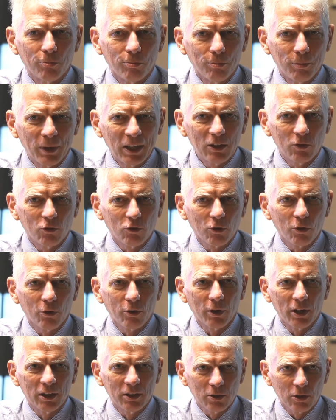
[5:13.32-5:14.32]

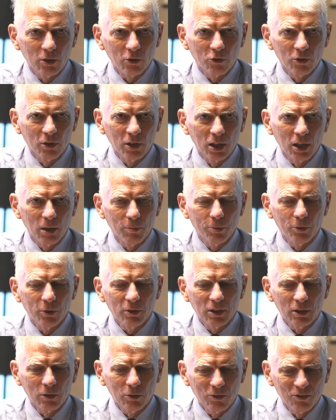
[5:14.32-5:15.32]
major international
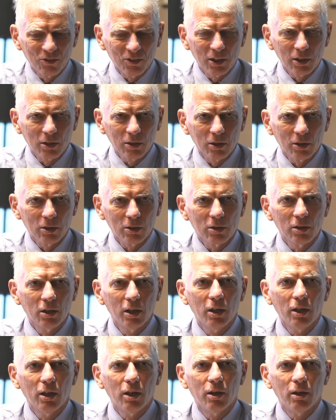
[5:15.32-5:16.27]
airport and a second